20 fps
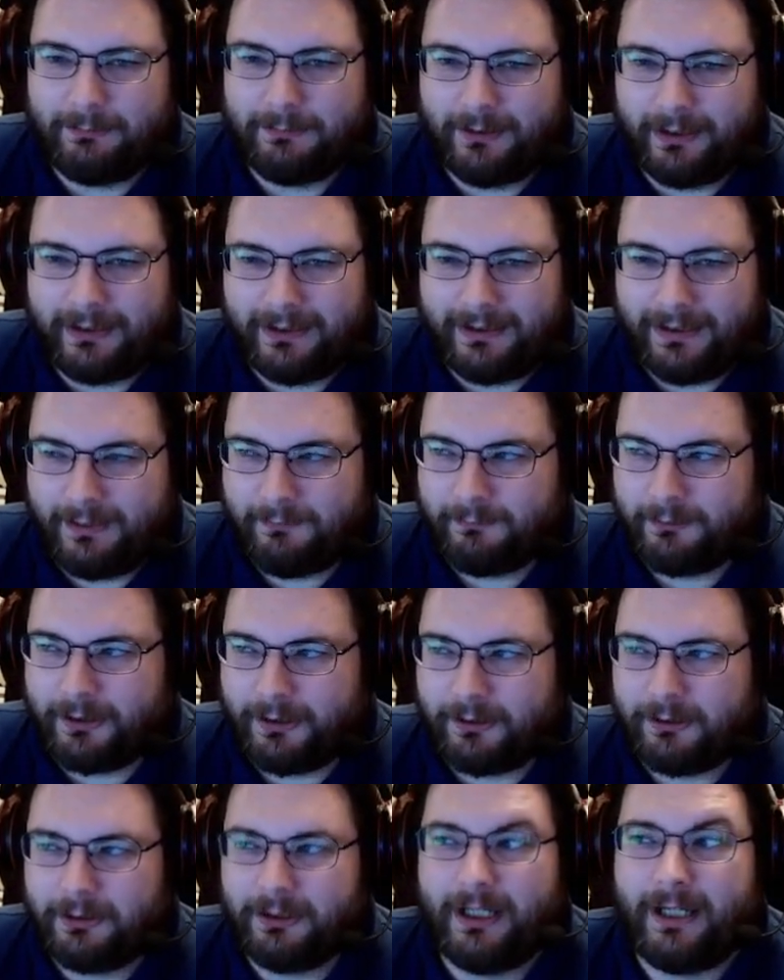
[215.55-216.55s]
Like every
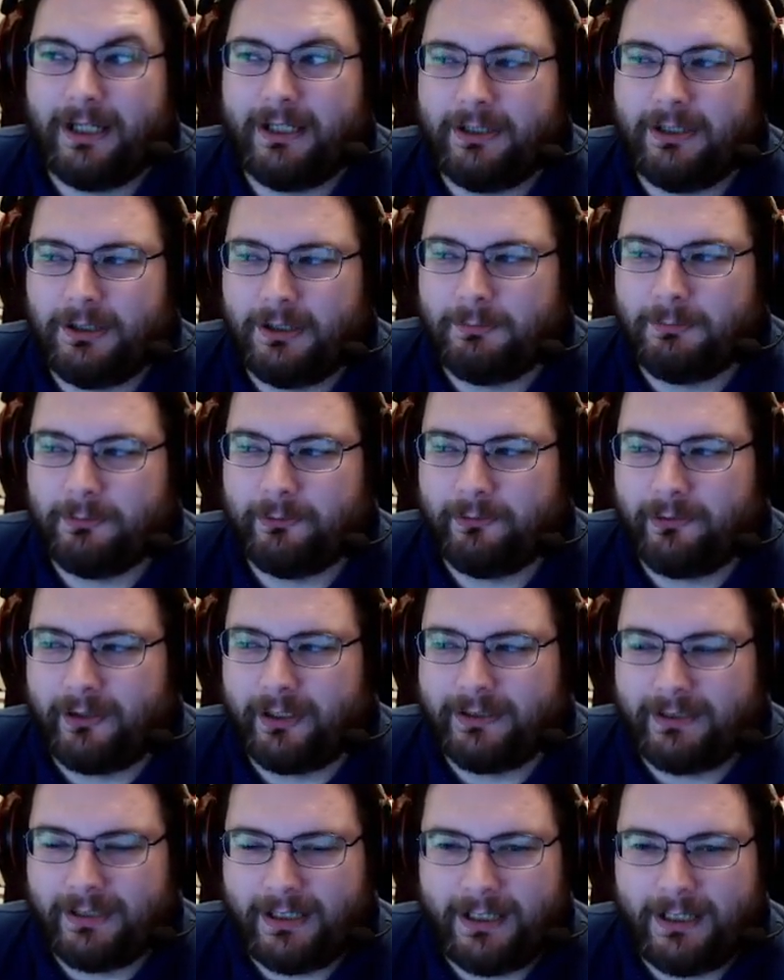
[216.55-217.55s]
other die, the number's on
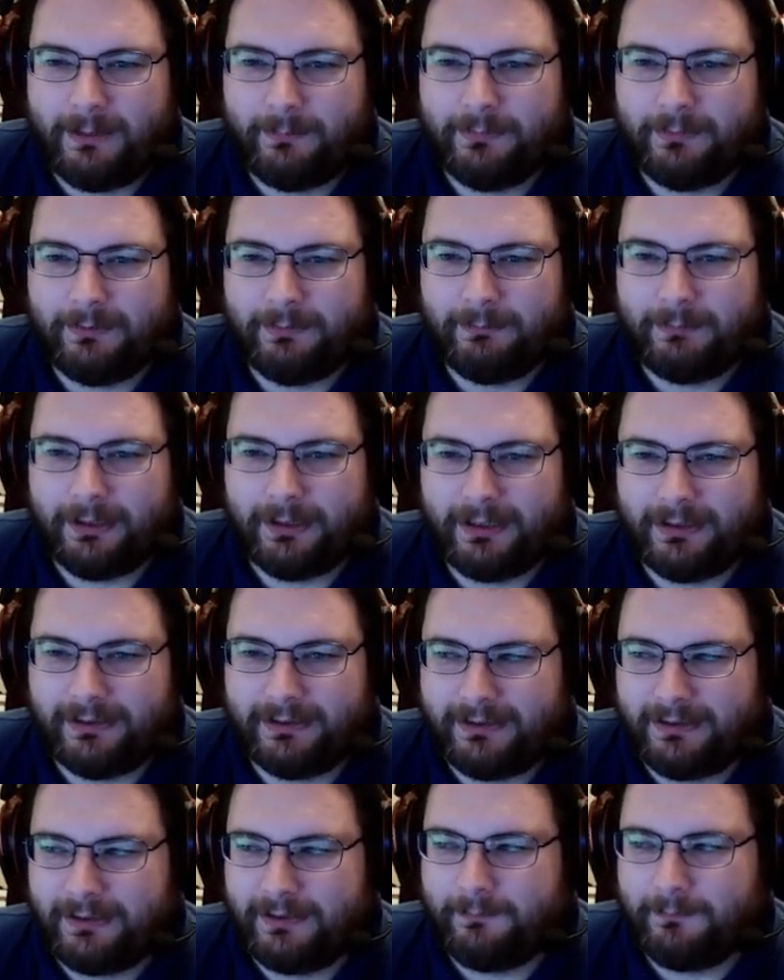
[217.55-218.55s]
top, but on a
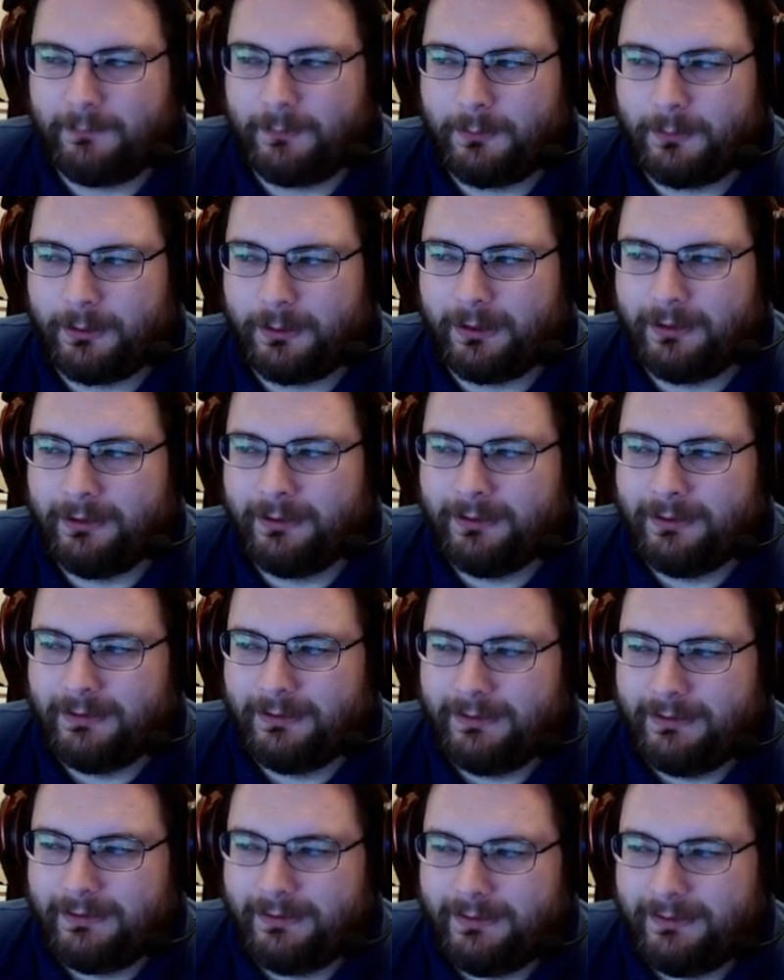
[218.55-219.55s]
D4,
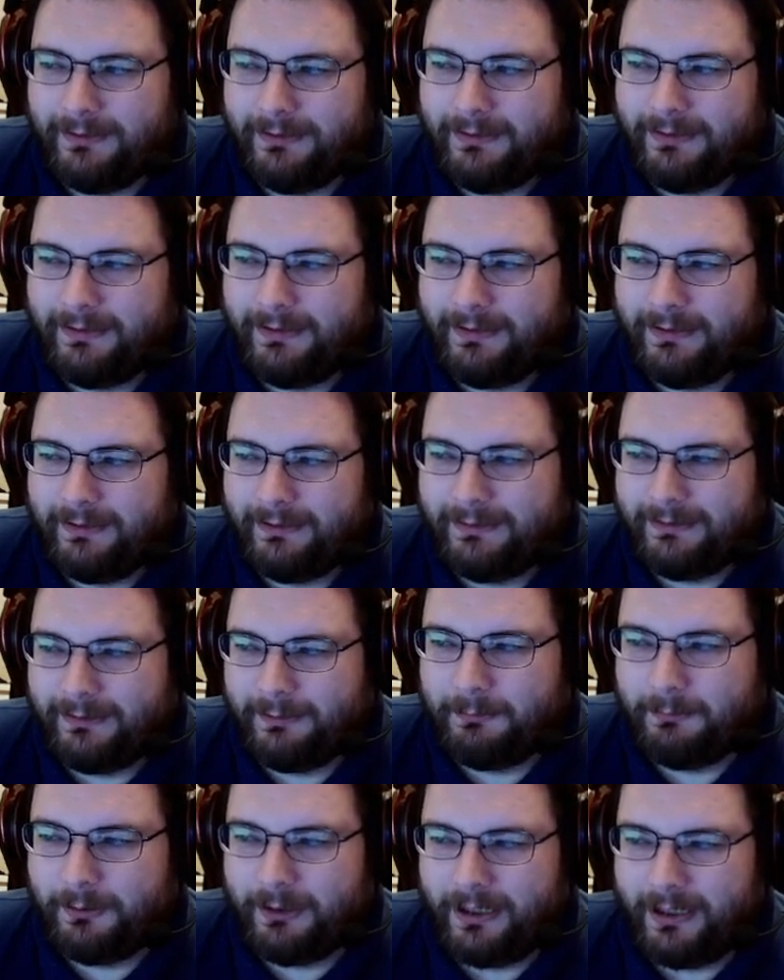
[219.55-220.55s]
they'll
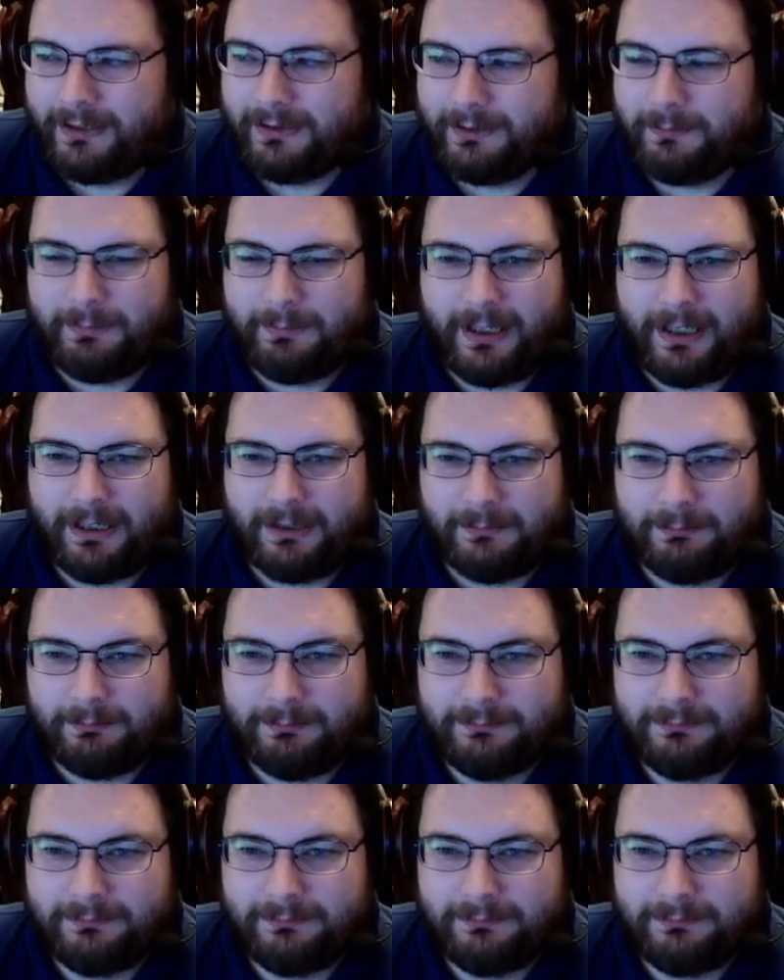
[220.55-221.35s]
put it on the bottom.